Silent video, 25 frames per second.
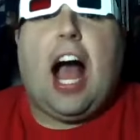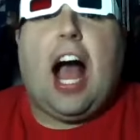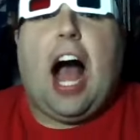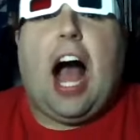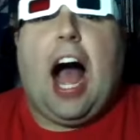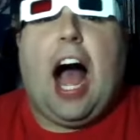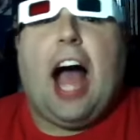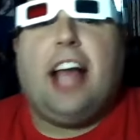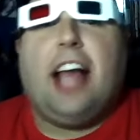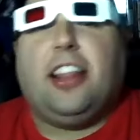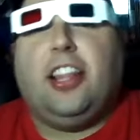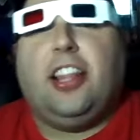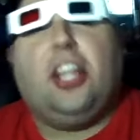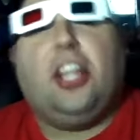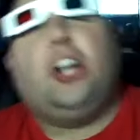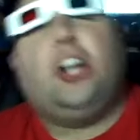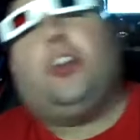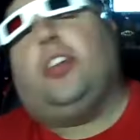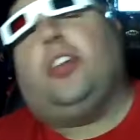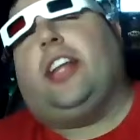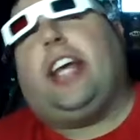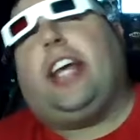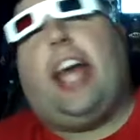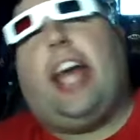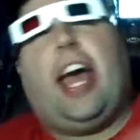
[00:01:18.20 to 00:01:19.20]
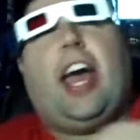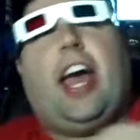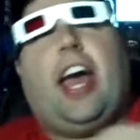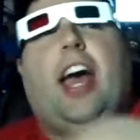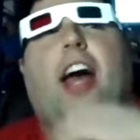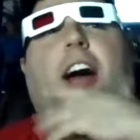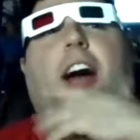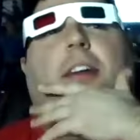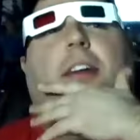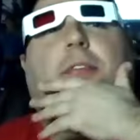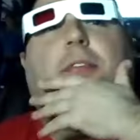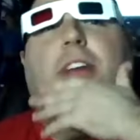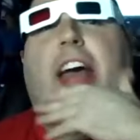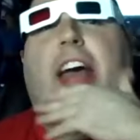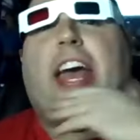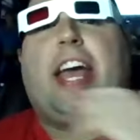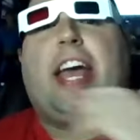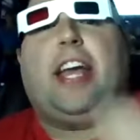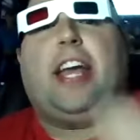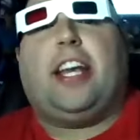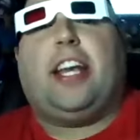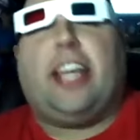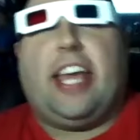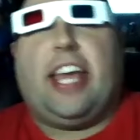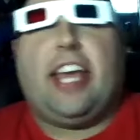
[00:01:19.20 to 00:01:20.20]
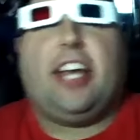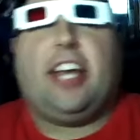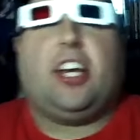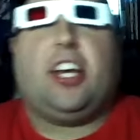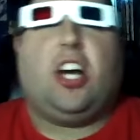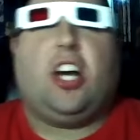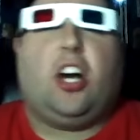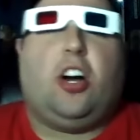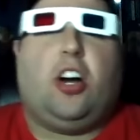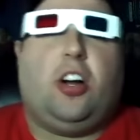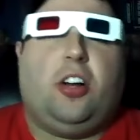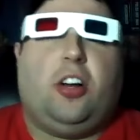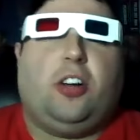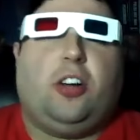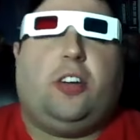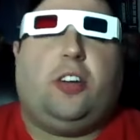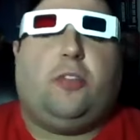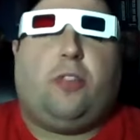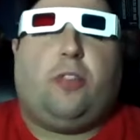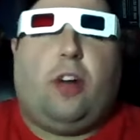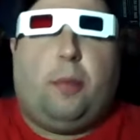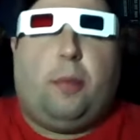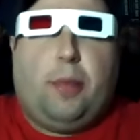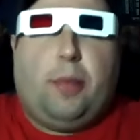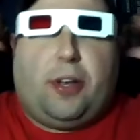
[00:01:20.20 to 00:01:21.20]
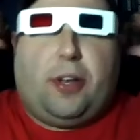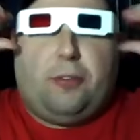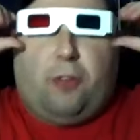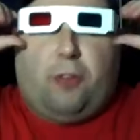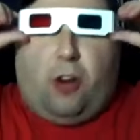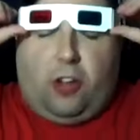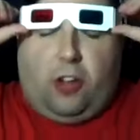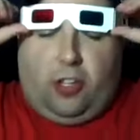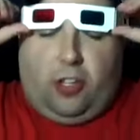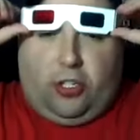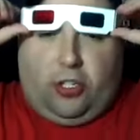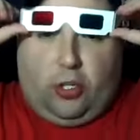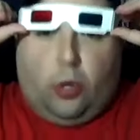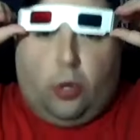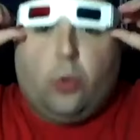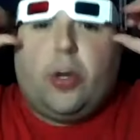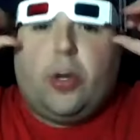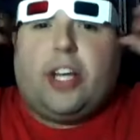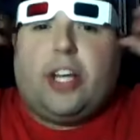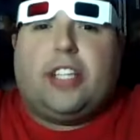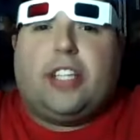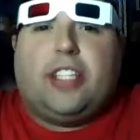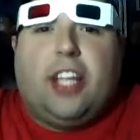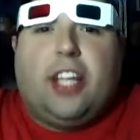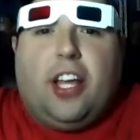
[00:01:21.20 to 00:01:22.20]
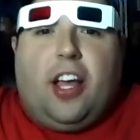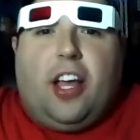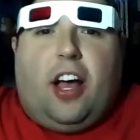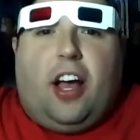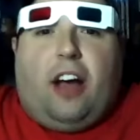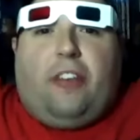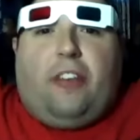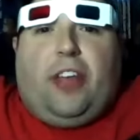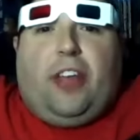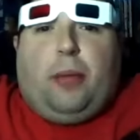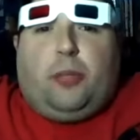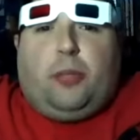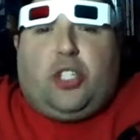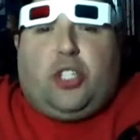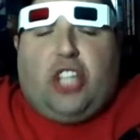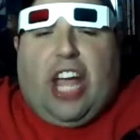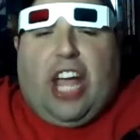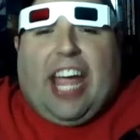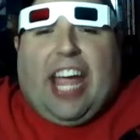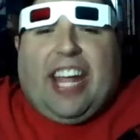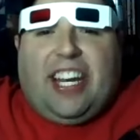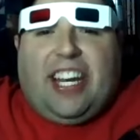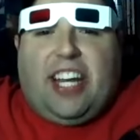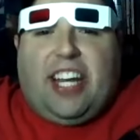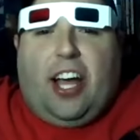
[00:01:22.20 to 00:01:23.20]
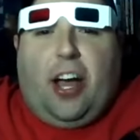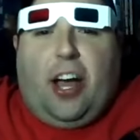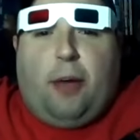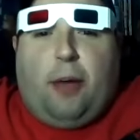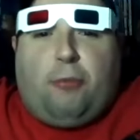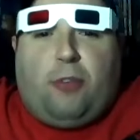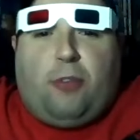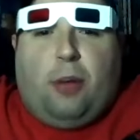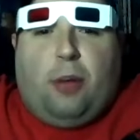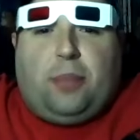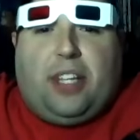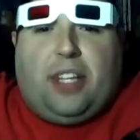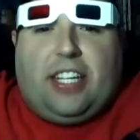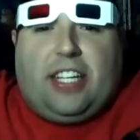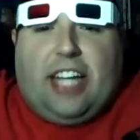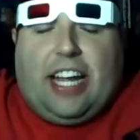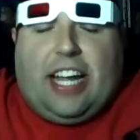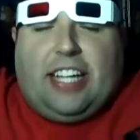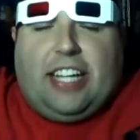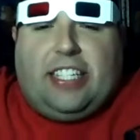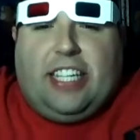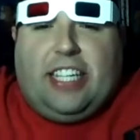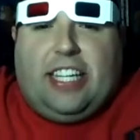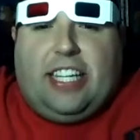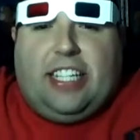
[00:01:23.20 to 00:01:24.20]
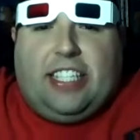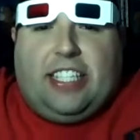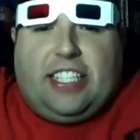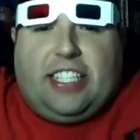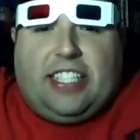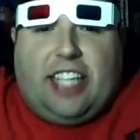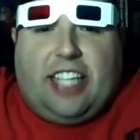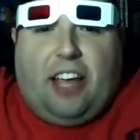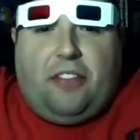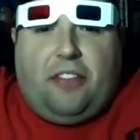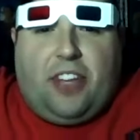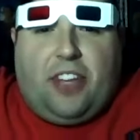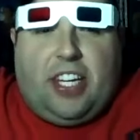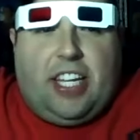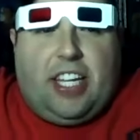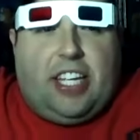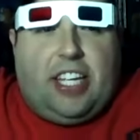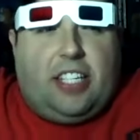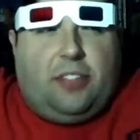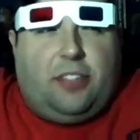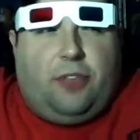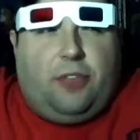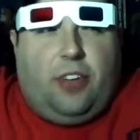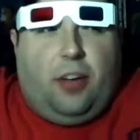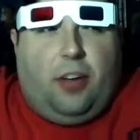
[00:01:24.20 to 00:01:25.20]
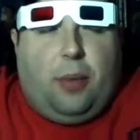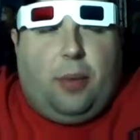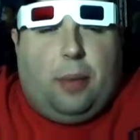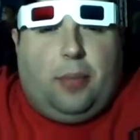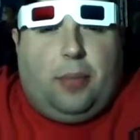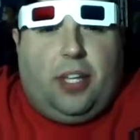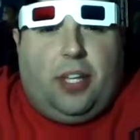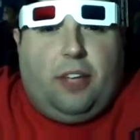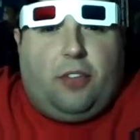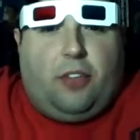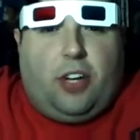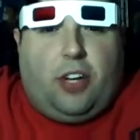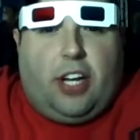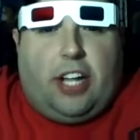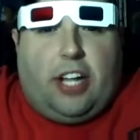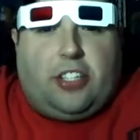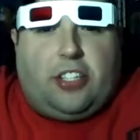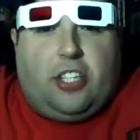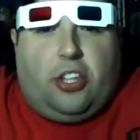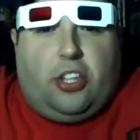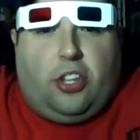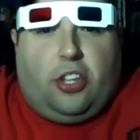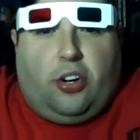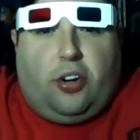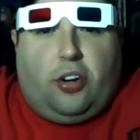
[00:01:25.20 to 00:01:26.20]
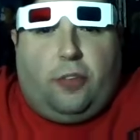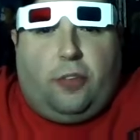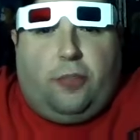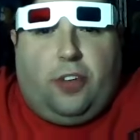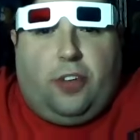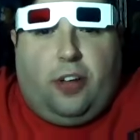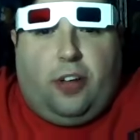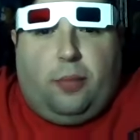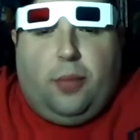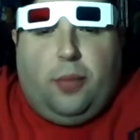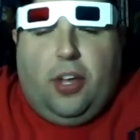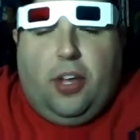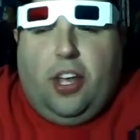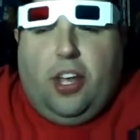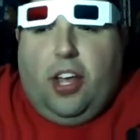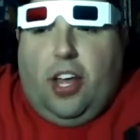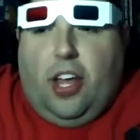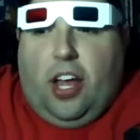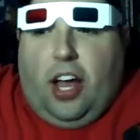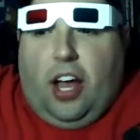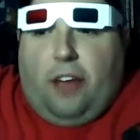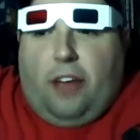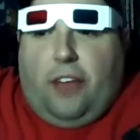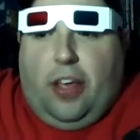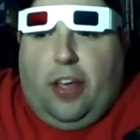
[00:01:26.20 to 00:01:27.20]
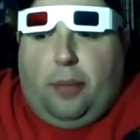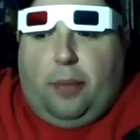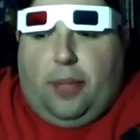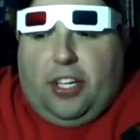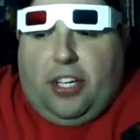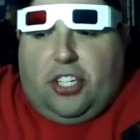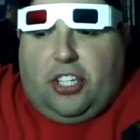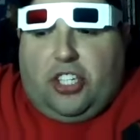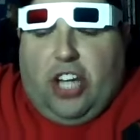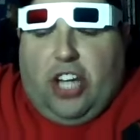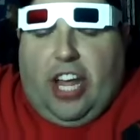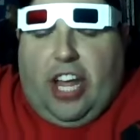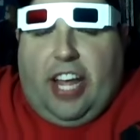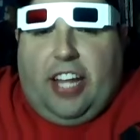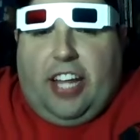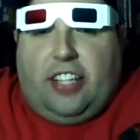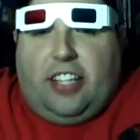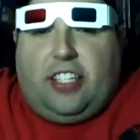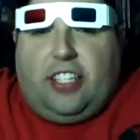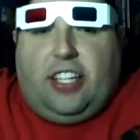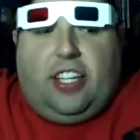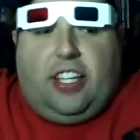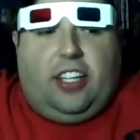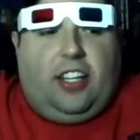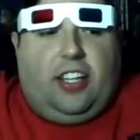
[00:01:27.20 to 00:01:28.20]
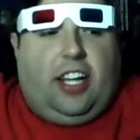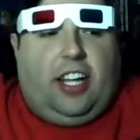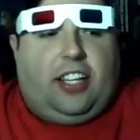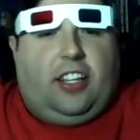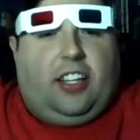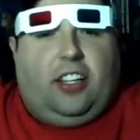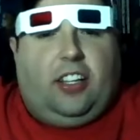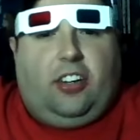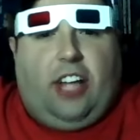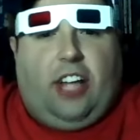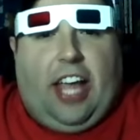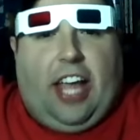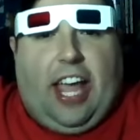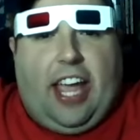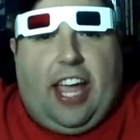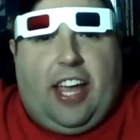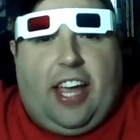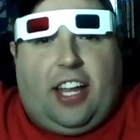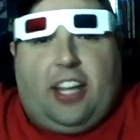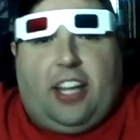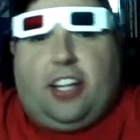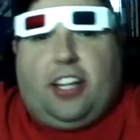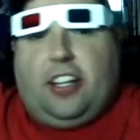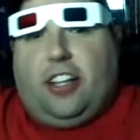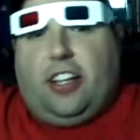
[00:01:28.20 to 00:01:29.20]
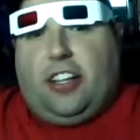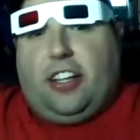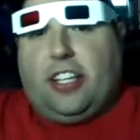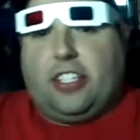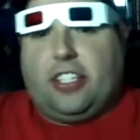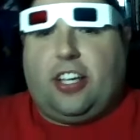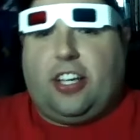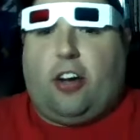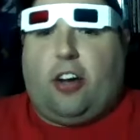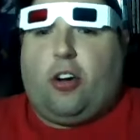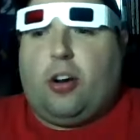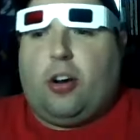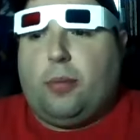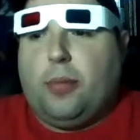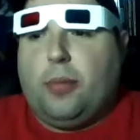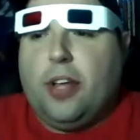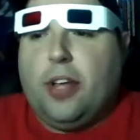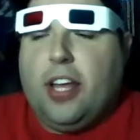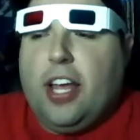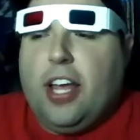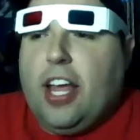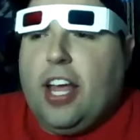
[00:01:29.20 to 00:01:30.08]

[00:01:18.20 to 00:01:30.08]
I literally have a King Kong from McFarlane Toys of him chained up from the nineteen seventies film, I believe, or nineteen thirty film, of him in chains and then like the little Ann in his arm.